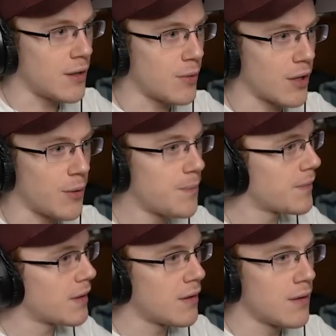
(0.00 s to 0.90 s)
There we go.
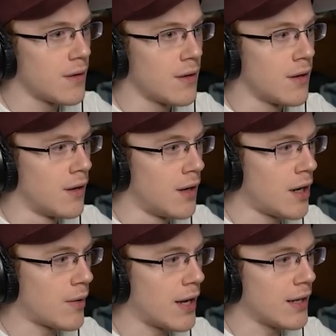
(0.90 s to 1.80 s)

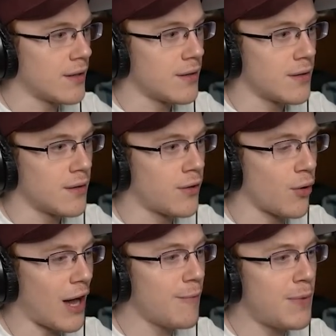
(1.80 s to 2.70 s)
Alright.
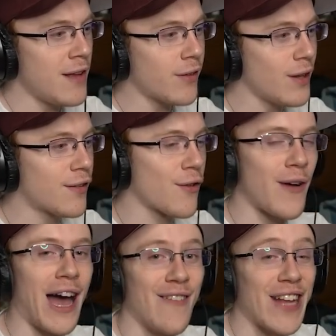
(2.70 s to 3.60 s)
So I've basically
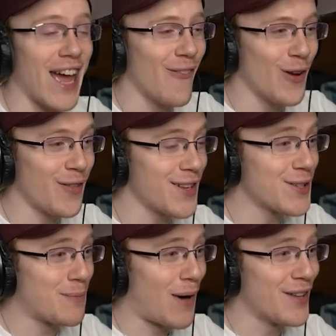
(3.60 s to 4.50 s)
survived every
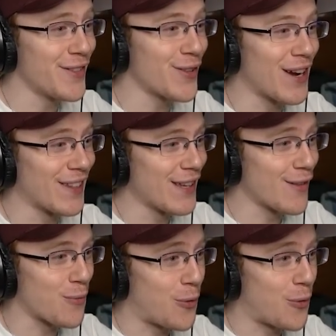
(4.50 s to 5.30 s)
single monster at least